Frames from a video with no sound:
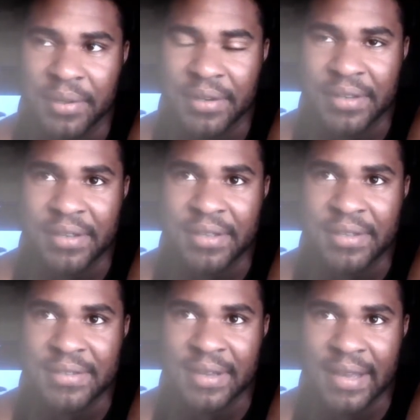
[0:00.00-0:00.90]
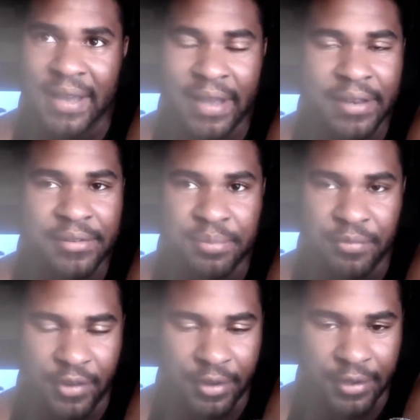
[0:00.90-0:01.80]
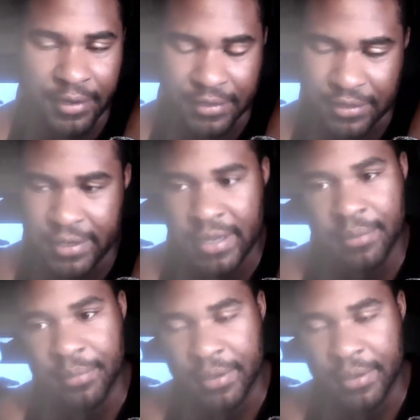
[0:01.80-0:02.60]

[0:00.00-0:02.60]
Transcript: but he, he's a guy who's very good at his job,